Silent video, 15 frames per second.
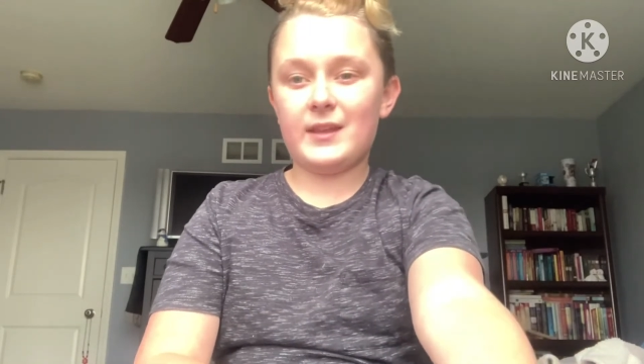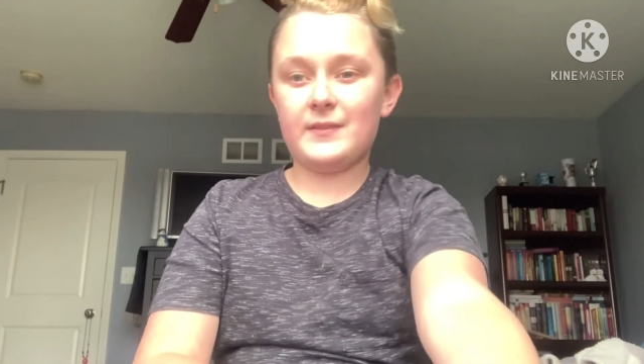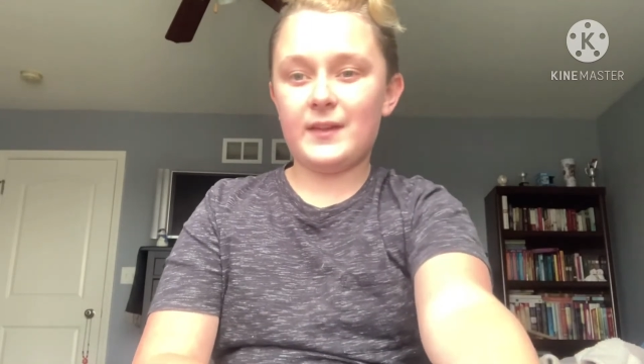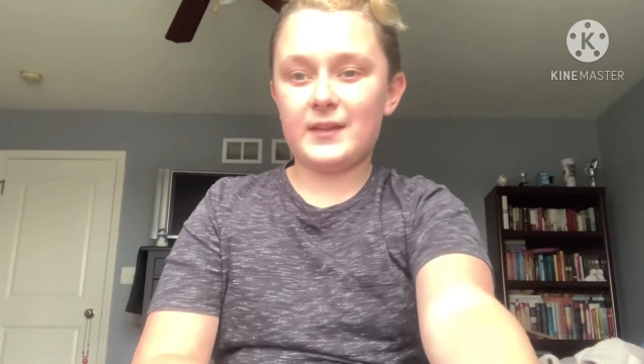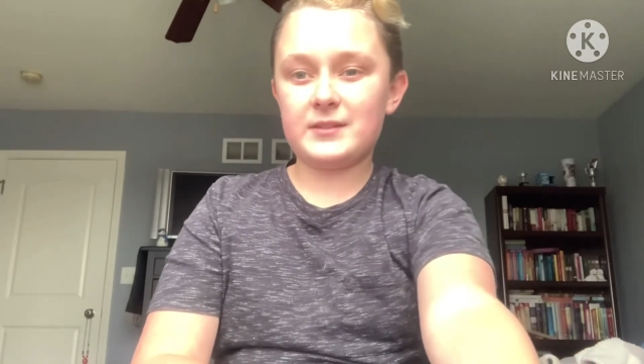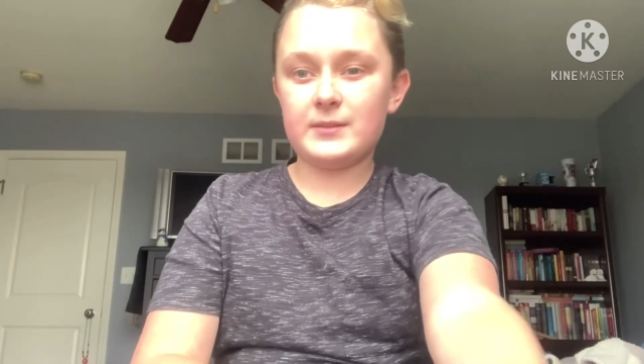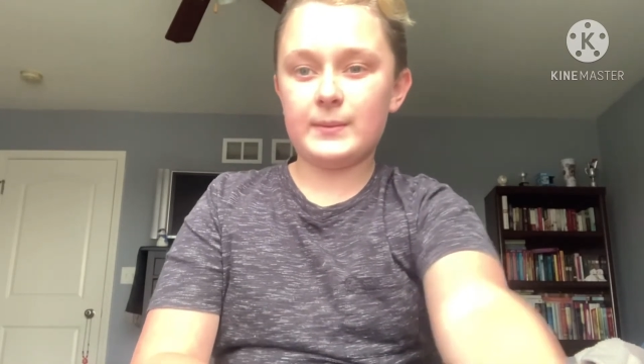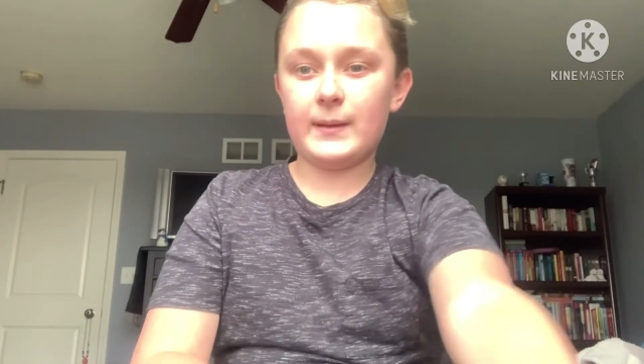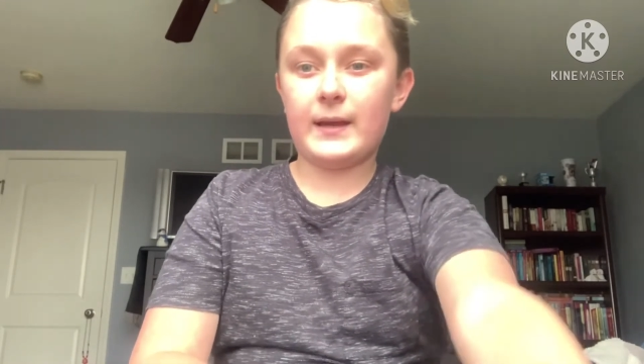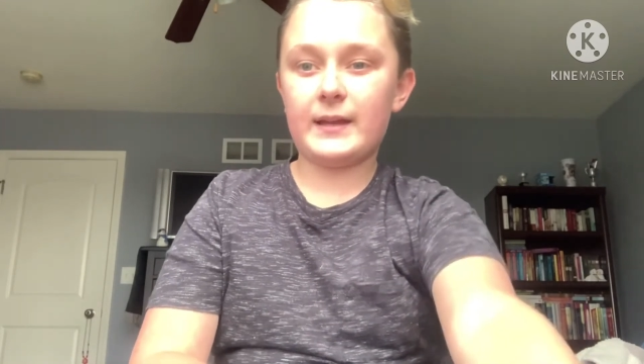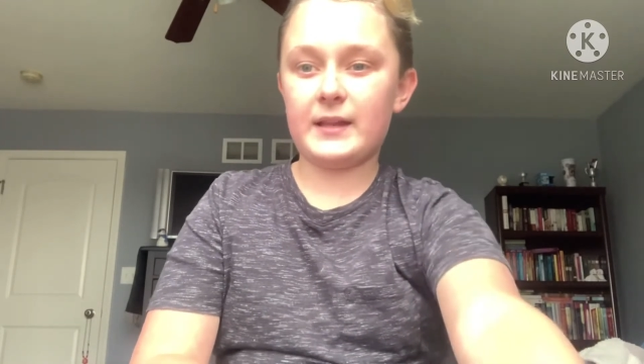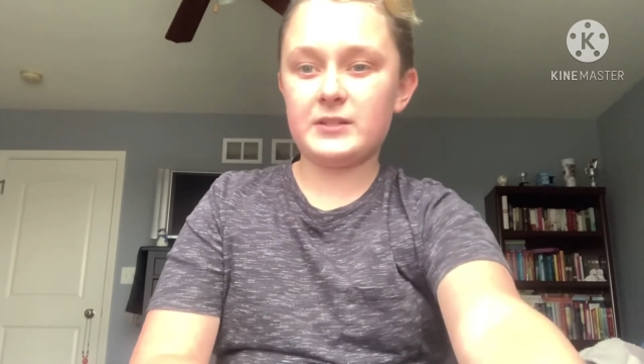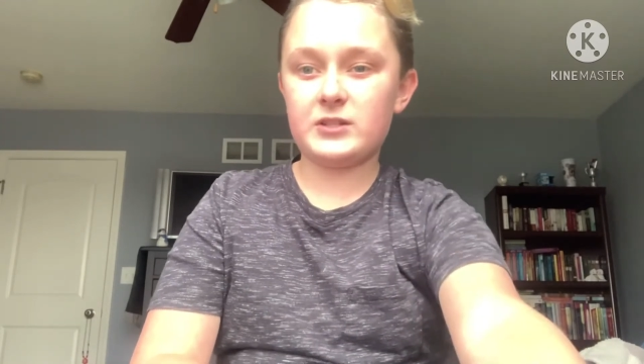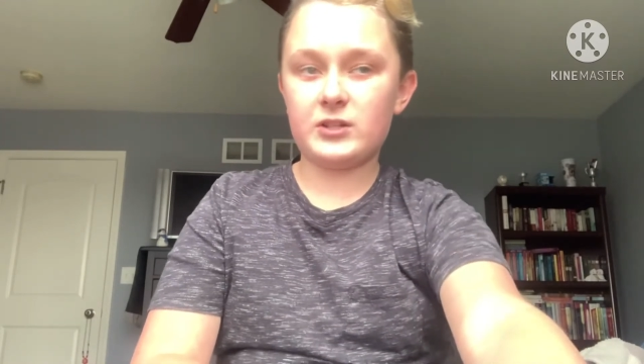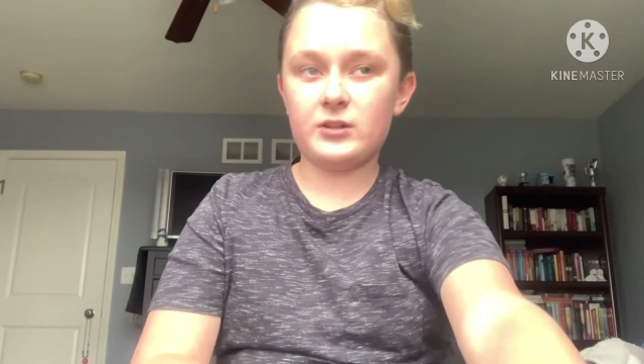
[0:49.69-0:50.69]
and that's why
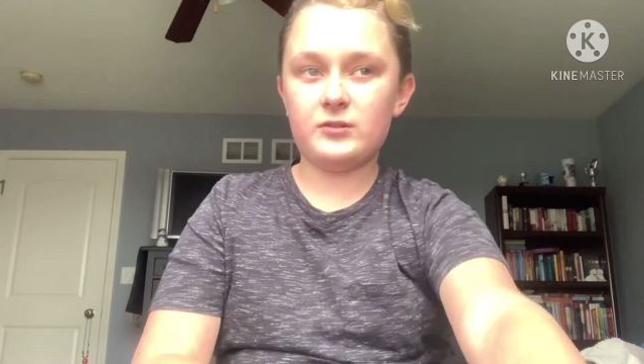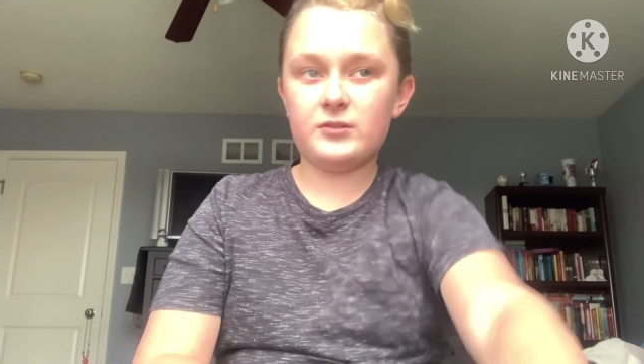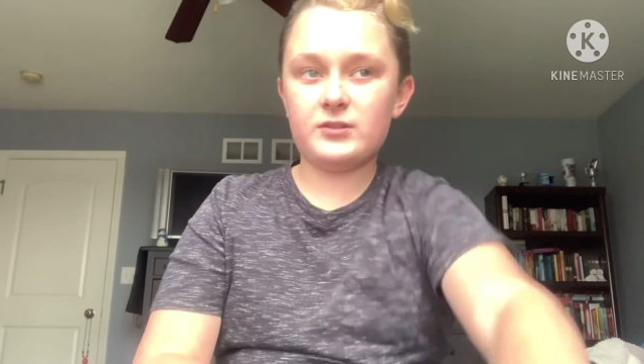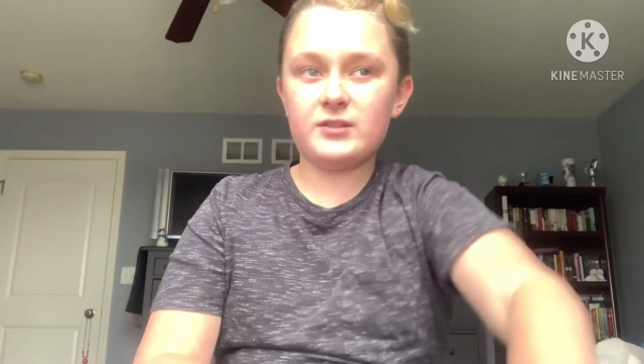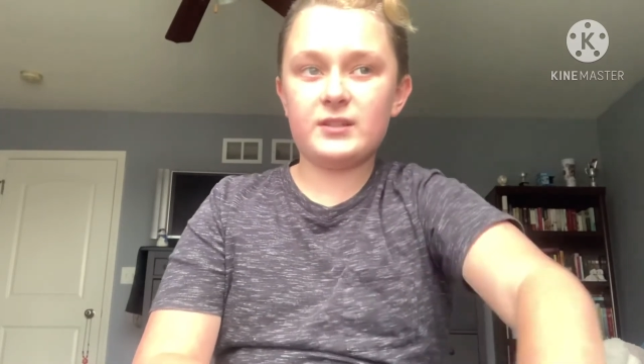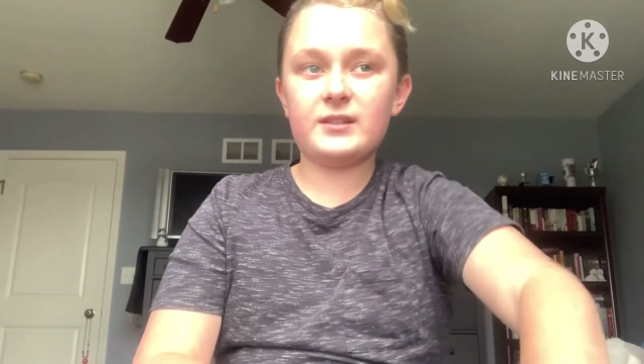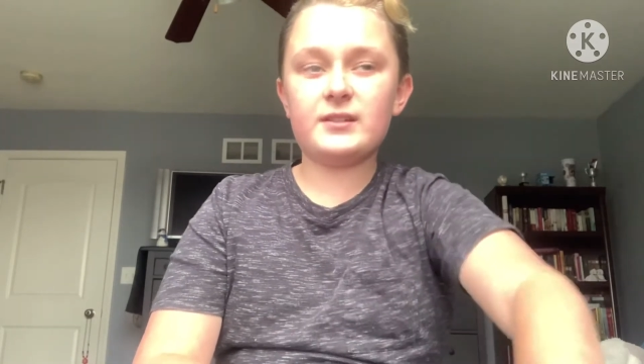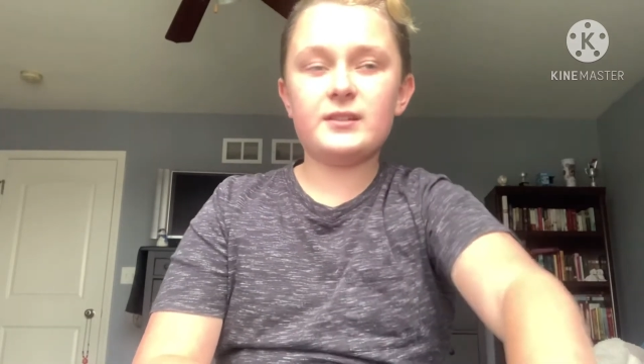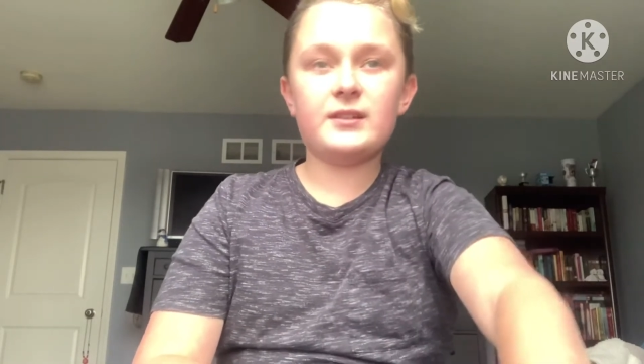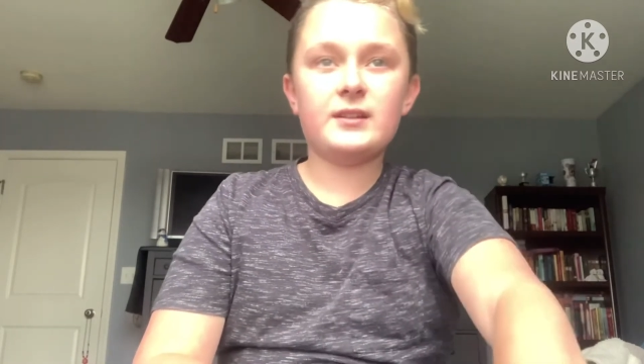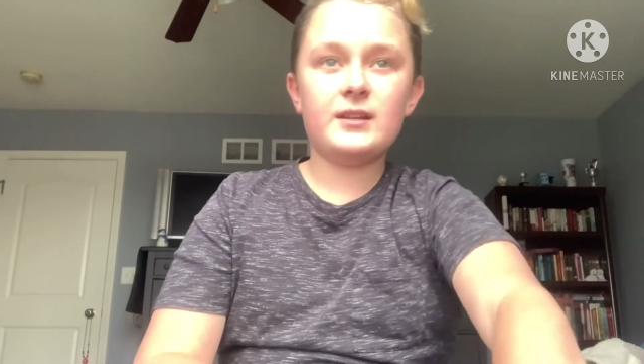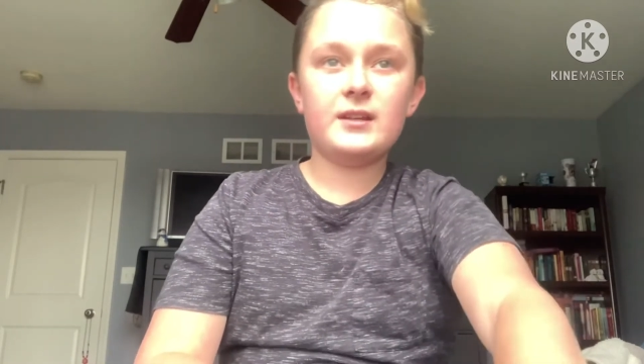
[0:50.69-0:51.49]
I chose it.